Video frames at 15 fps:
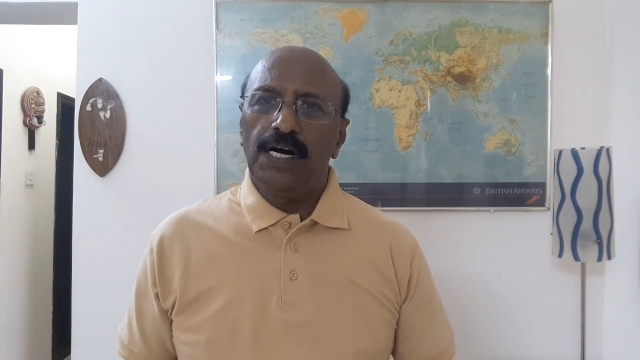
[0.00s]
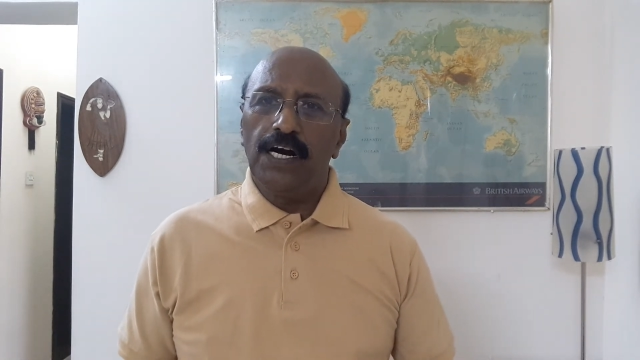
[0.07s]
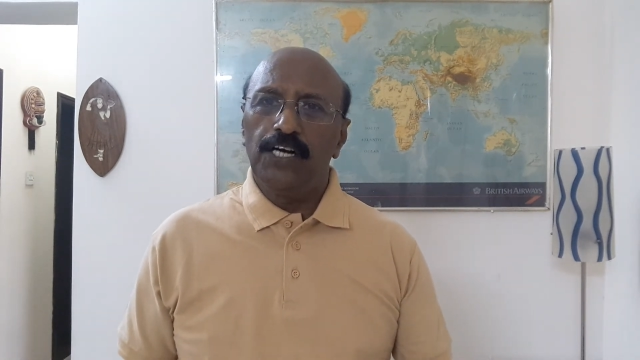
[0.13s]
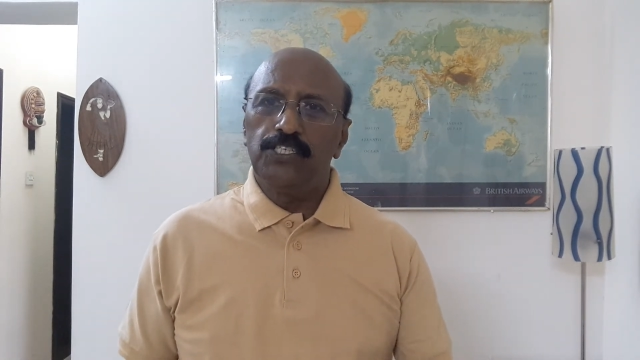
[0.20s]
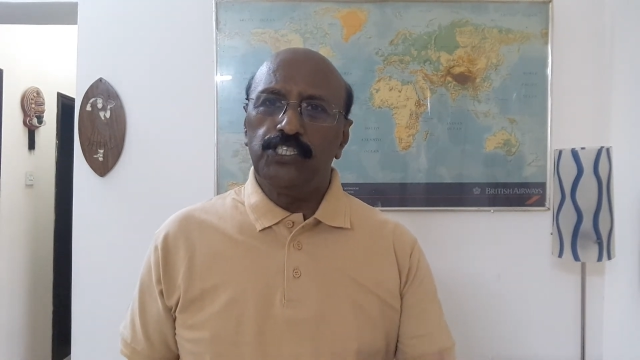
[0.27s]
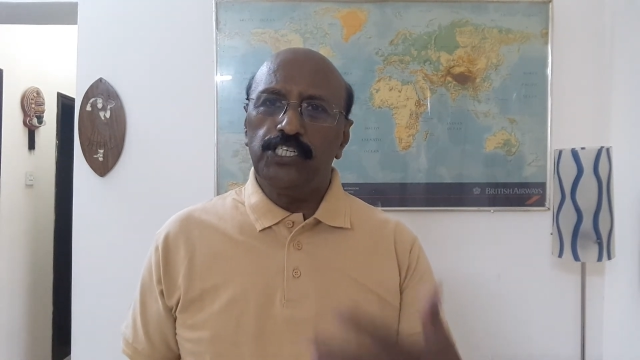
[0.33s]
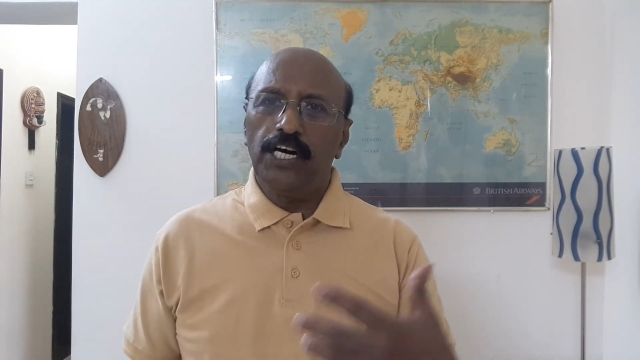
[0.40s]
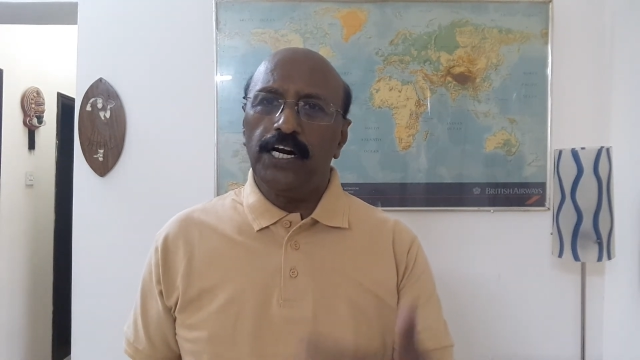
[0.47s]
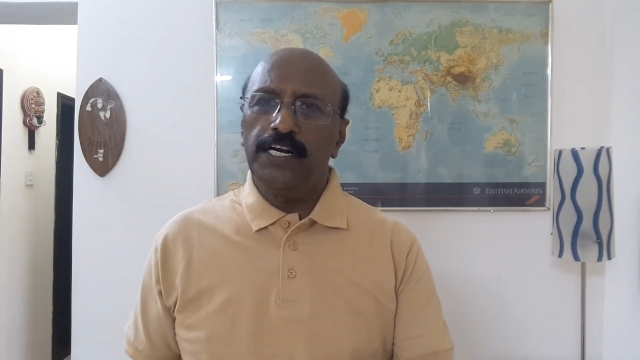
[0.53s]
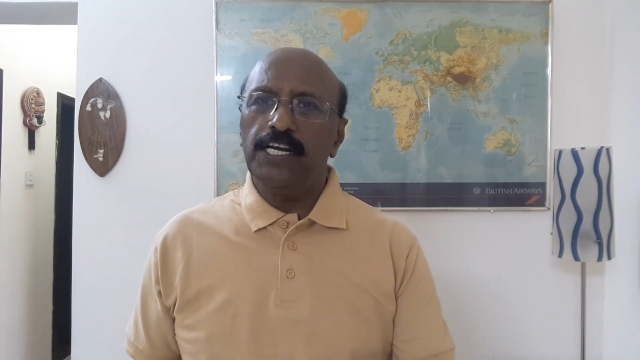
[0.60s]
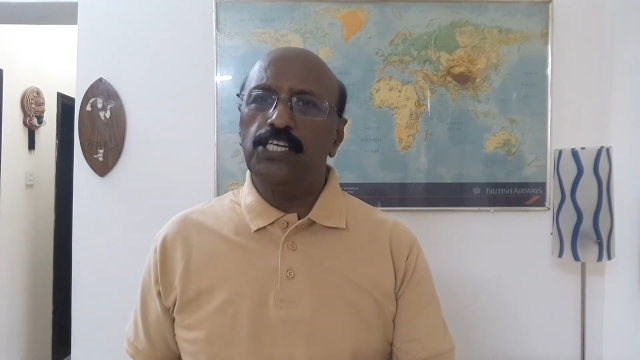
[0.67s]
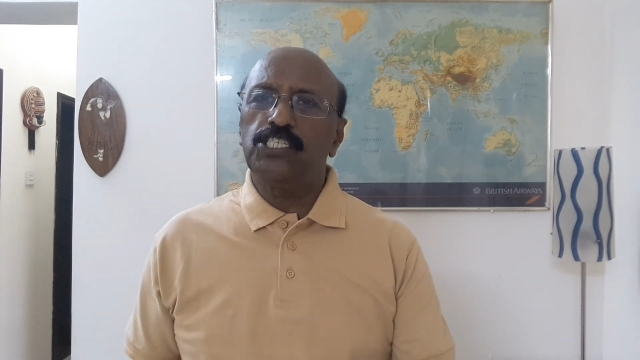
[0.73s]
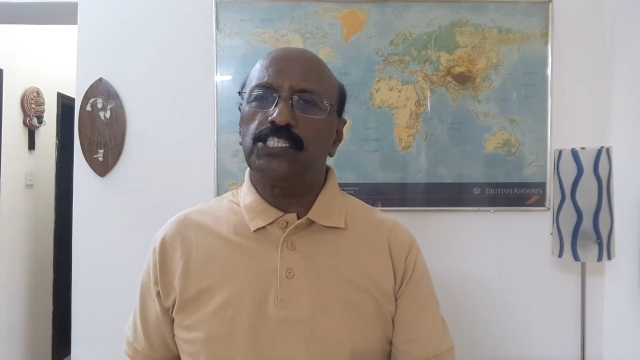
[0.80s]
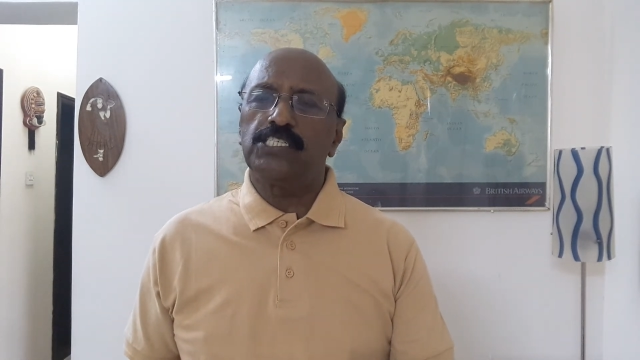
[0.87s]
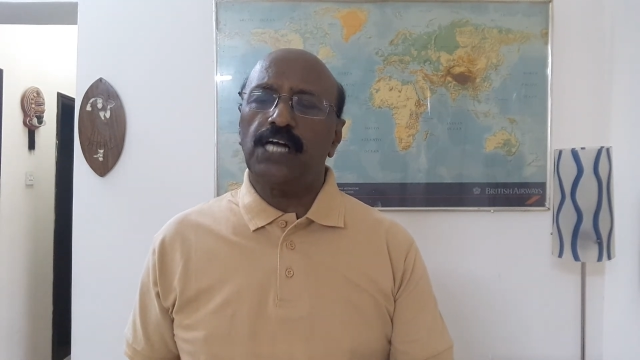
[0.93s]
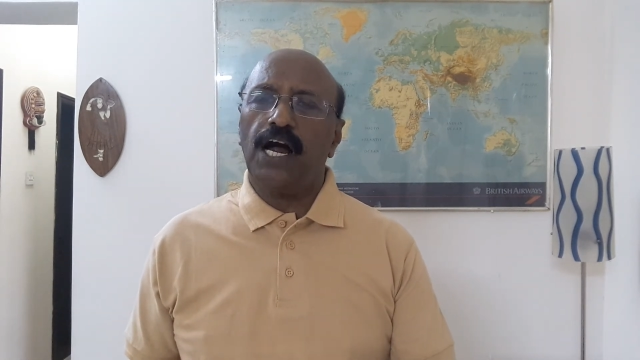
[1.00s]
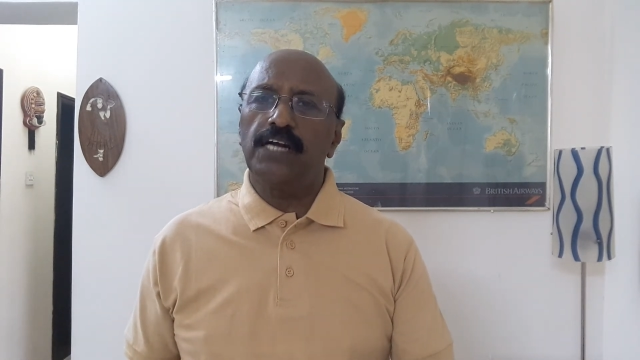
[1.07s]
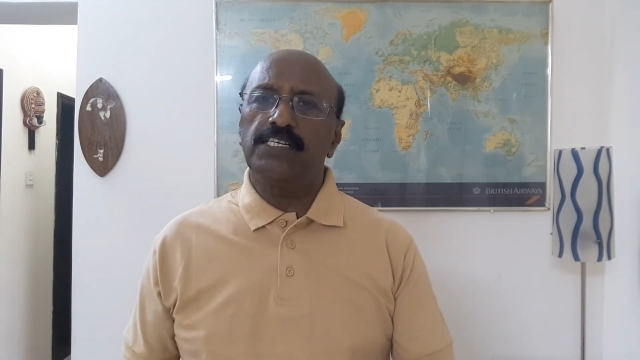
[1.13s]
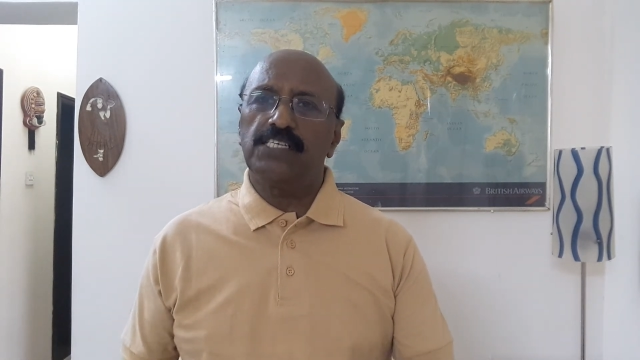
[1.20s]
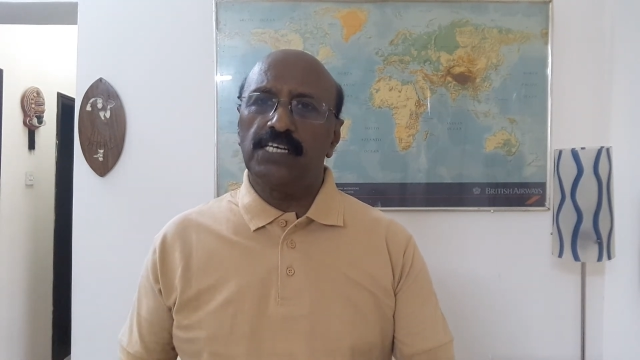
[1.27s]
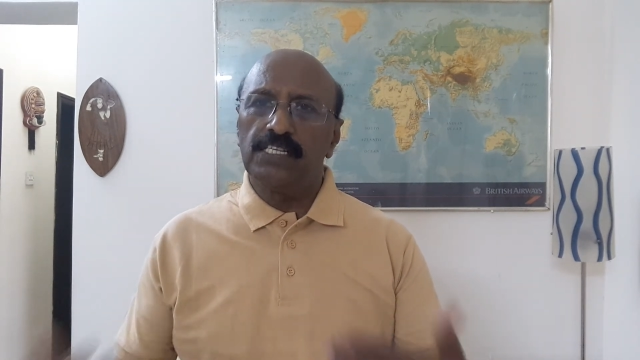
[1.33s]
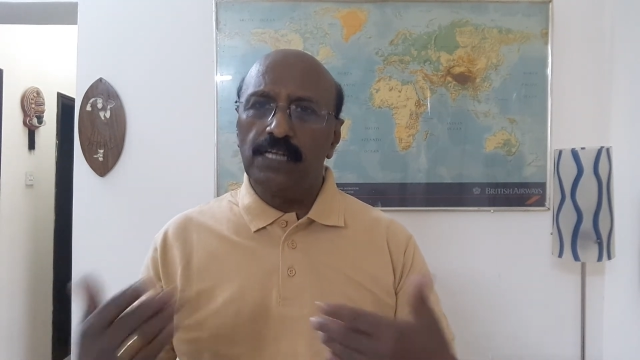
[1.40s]
a journey
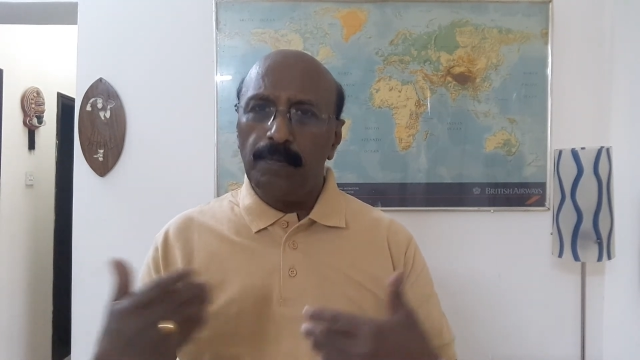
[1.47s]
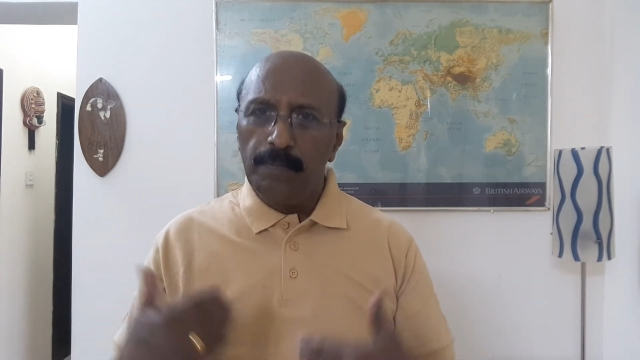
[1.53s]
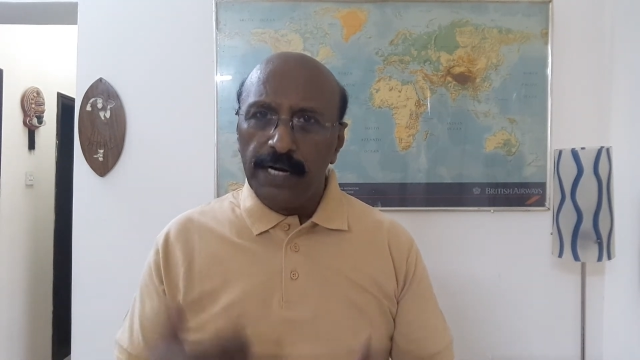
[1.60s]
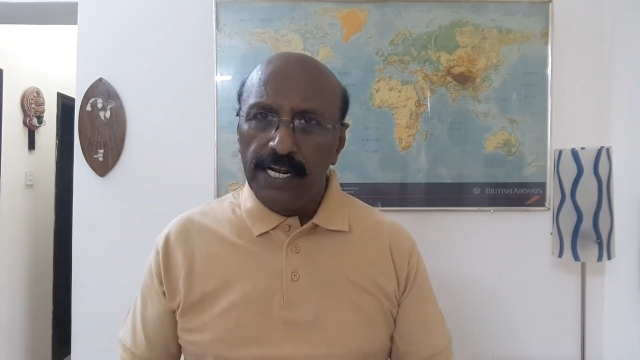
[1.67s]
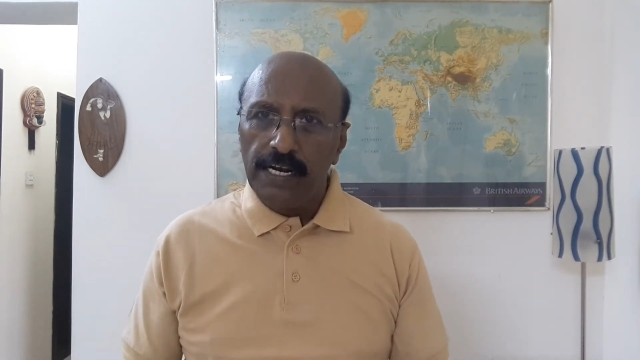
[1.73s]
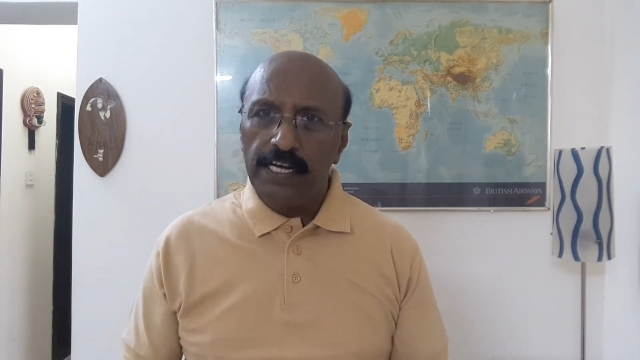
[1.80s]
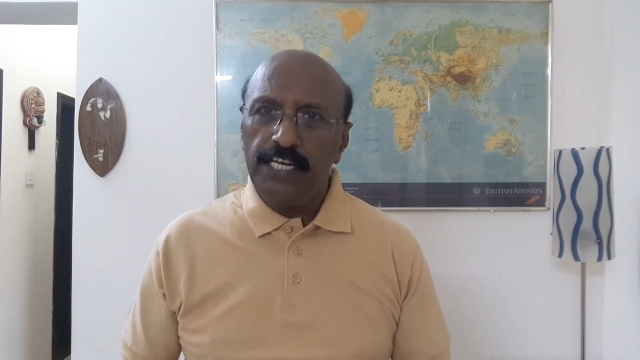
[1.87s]
starts in the Middle